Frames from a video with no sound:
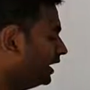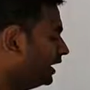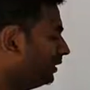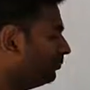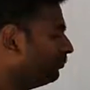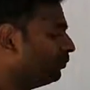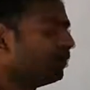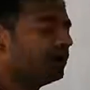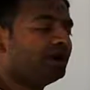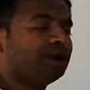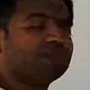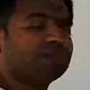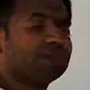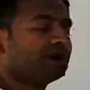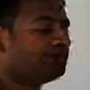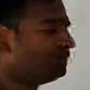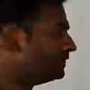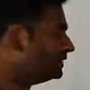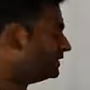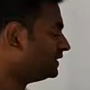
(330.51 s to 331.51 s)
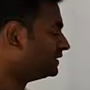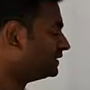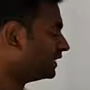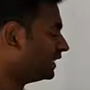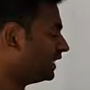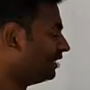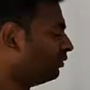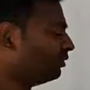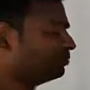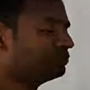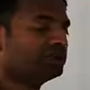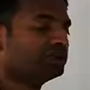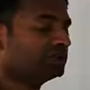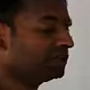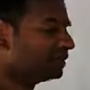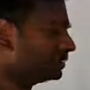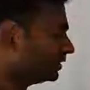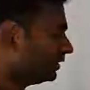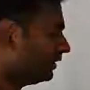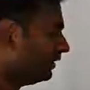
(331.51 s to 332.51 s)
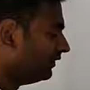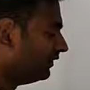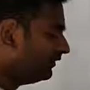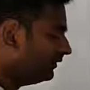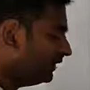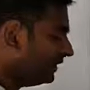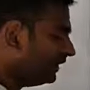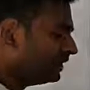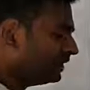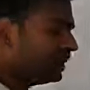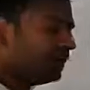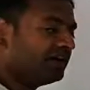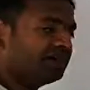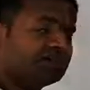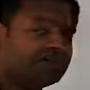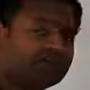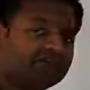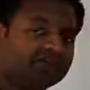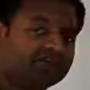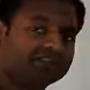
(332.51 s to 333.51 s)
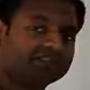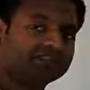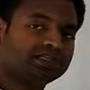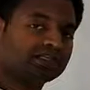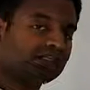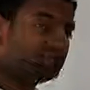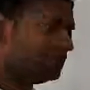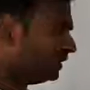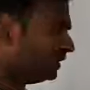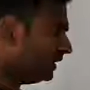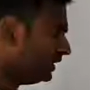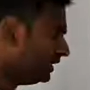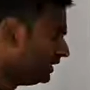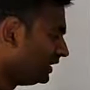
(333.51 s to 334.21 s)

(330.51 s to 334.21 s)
a body which is above the earth, will it have energy?